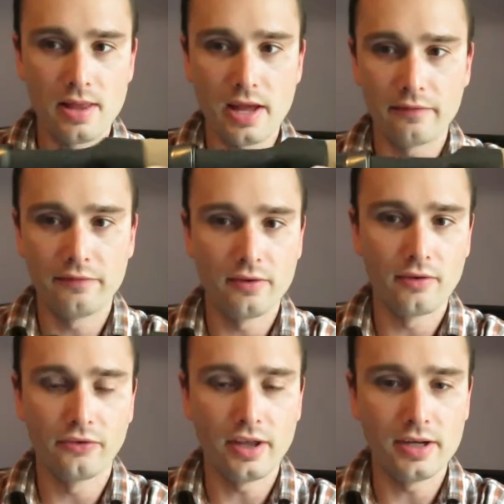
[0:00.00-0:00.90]
lot of
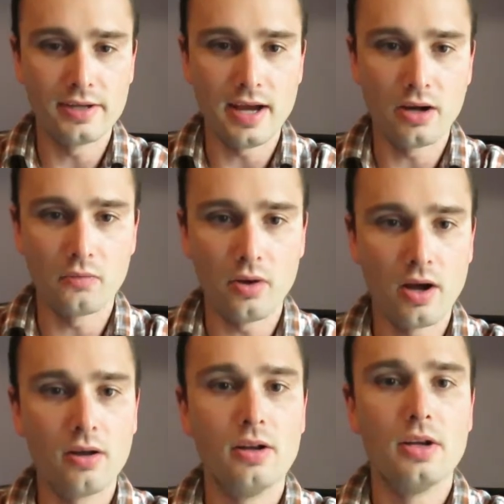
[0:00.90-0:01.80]
fill, sanded down
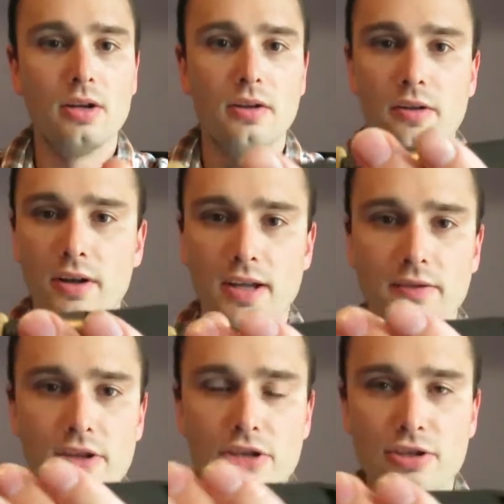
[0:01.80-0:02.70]
well.
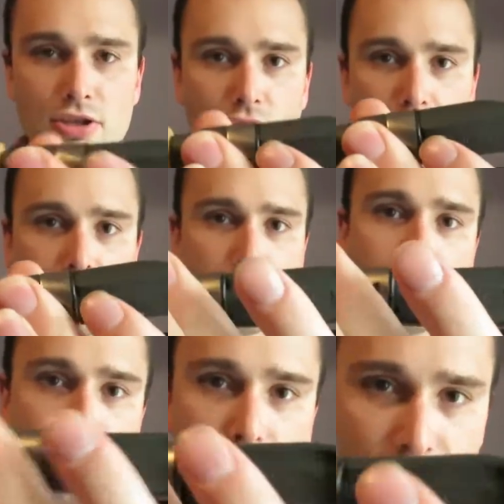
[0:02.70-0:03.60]
Again, the totally
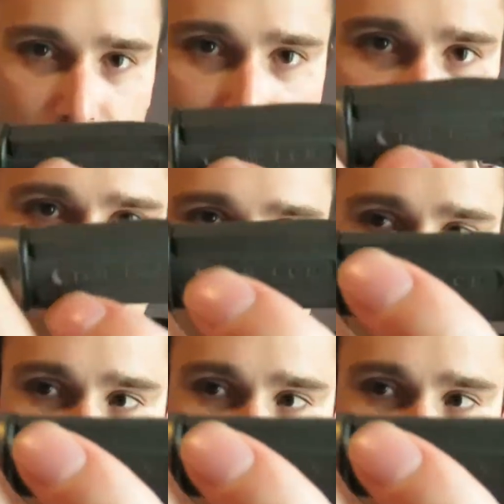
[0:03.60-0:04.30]
universal Fuji